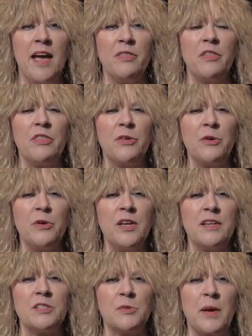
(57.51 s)
and the
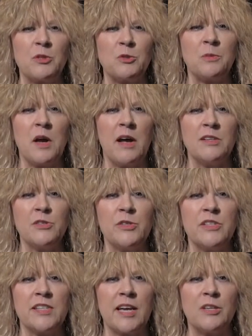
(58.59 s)
third Spectrum concert
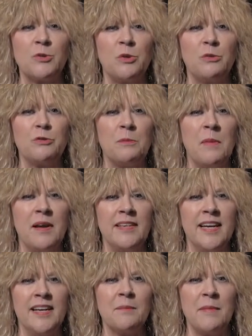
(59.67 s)
is scheduled for
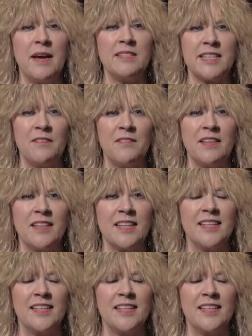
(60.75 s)
Monday, May 7th.